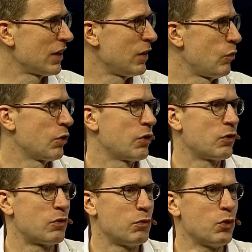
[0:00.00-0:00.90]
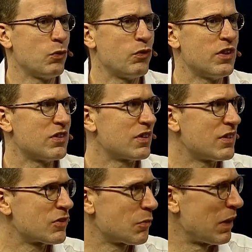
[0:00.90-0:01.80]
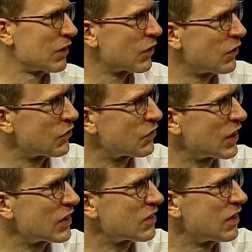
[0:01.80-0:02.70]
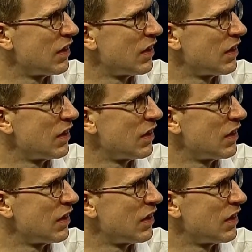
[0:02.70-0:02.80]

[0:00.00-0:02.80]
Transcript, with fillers: if you could remove these instrumental constraints?